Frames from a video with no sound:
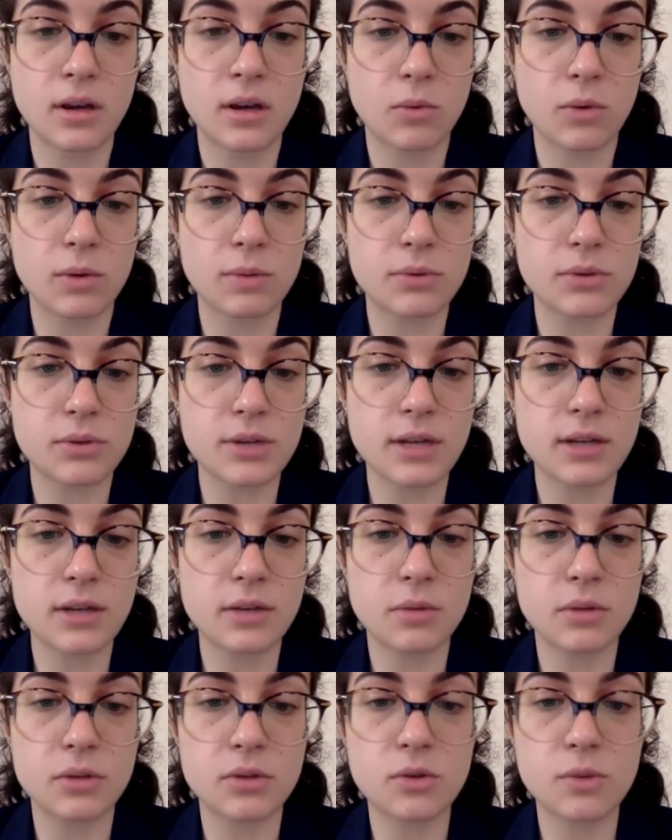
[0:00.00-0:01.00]
When
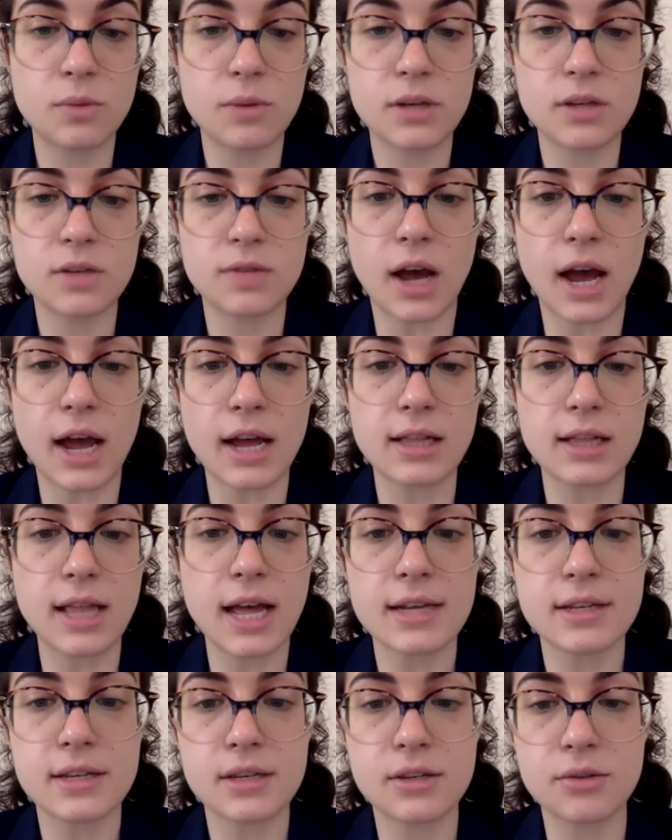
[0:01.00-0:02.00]
presented with 2 pairs of
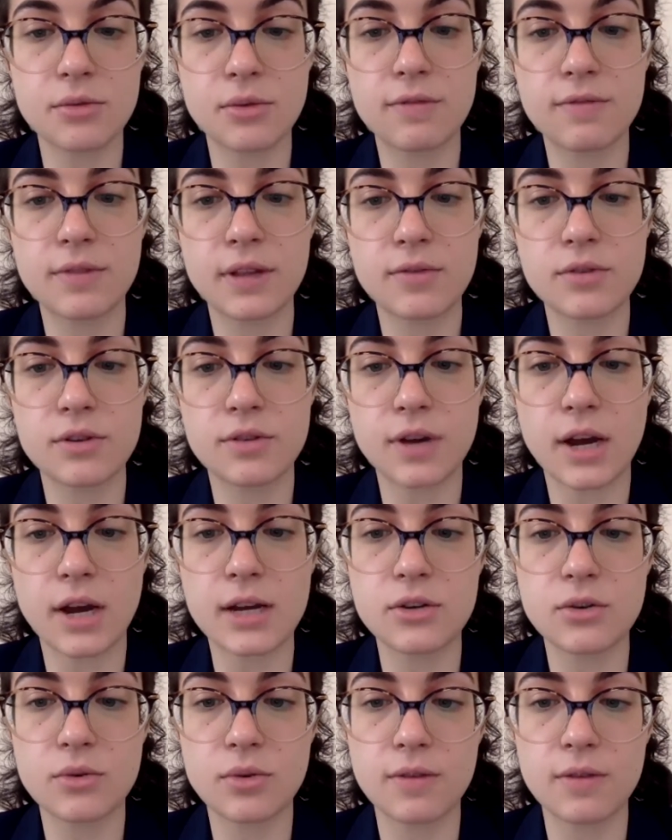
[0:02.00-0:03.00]
eyeglasses, 3 flavors of
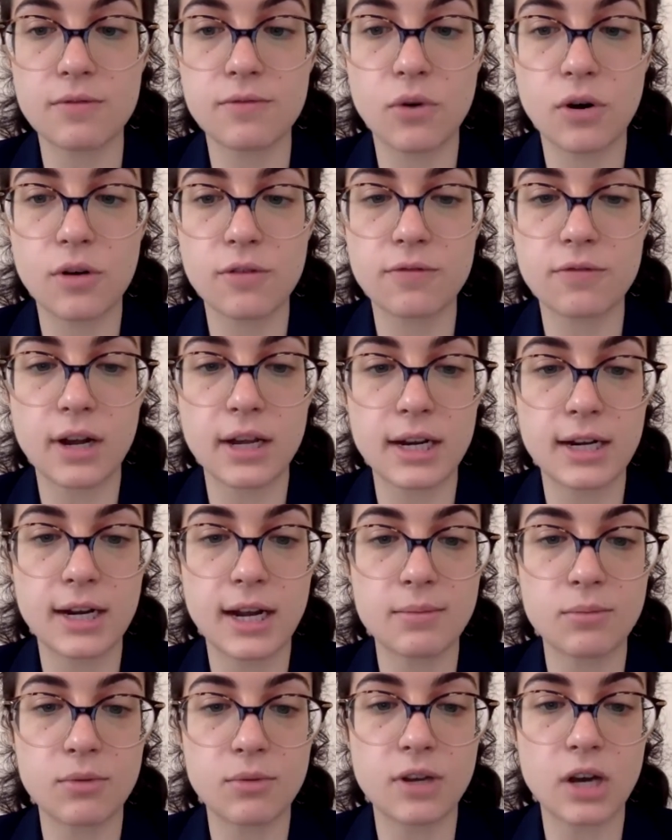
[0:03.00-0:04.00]
ice cream, 4 Friday
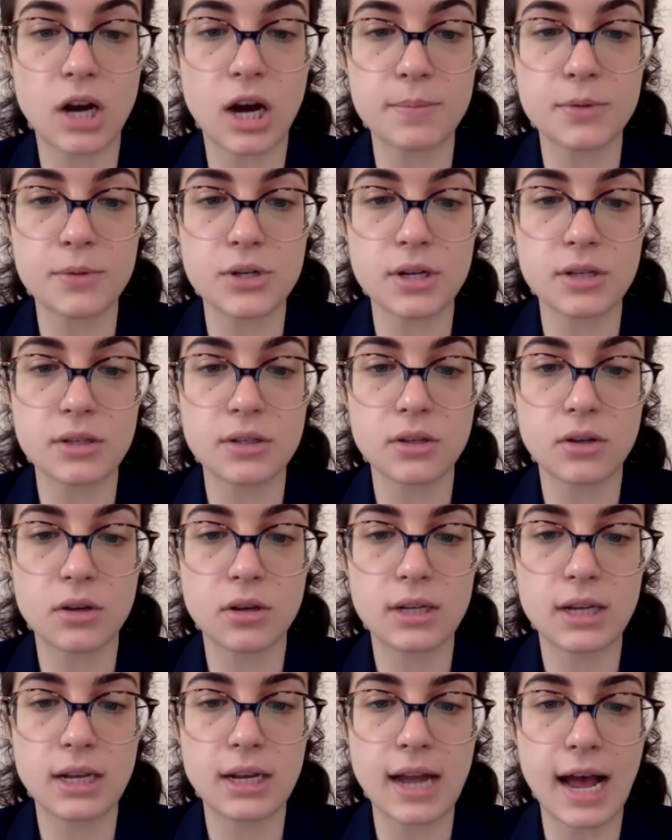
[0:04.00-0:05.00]
night movie options, the
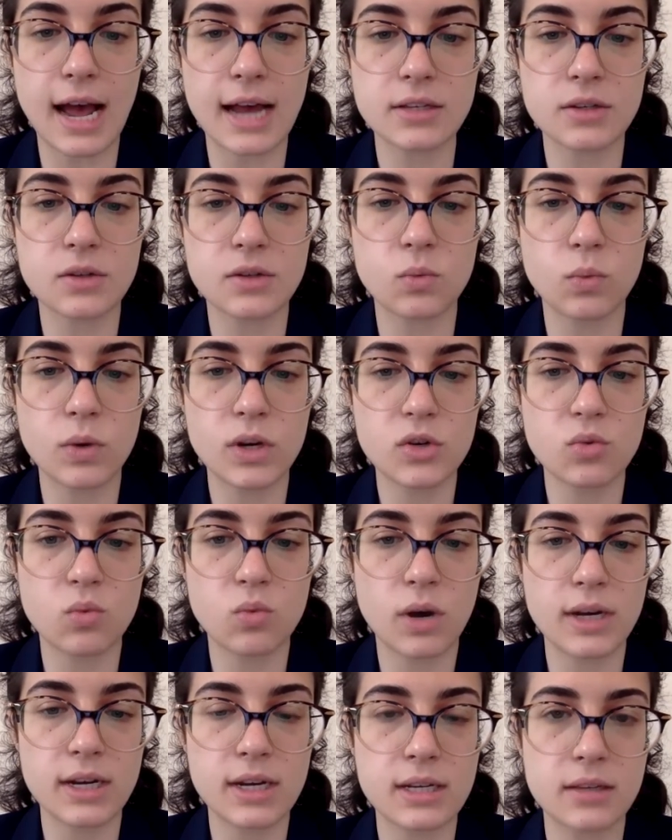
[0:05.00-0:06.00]
good kid asks, which
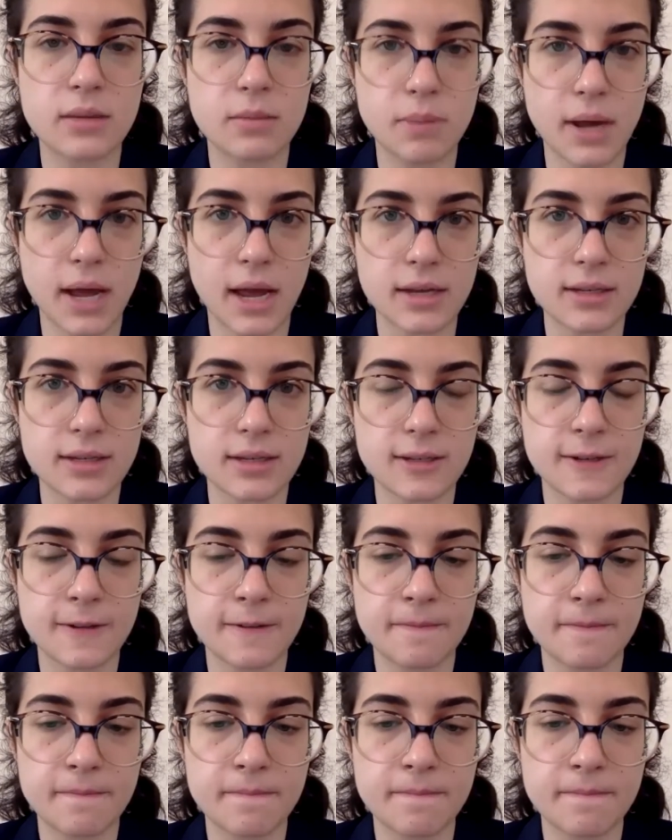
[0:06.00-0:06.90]
one is the best?